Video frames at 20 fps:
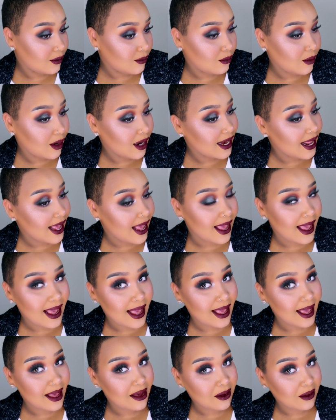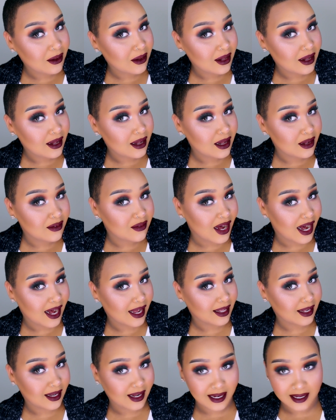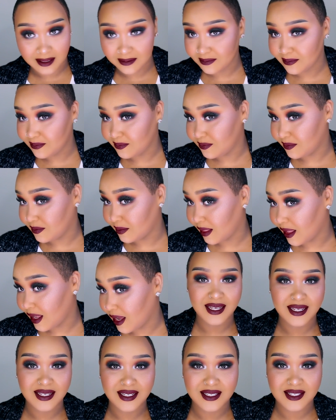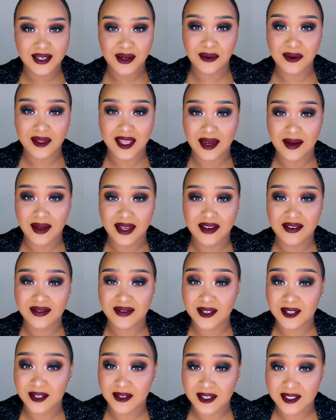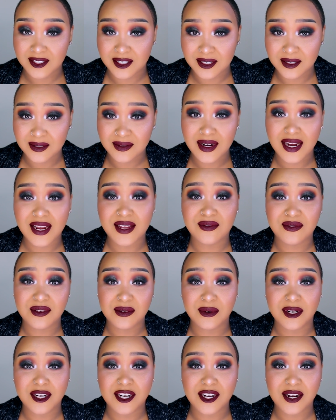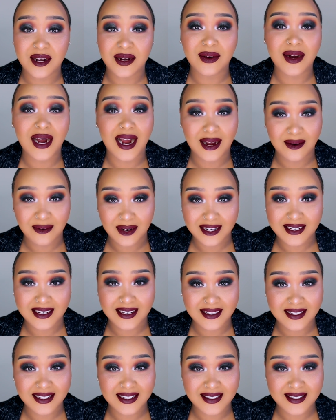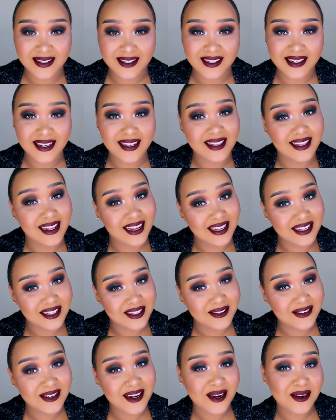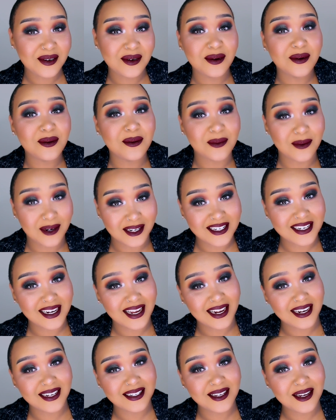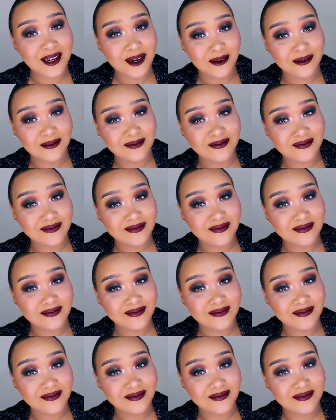one hell of a highlight. So without any further ado, if you want to know how I did this look, then you know what you gotta do.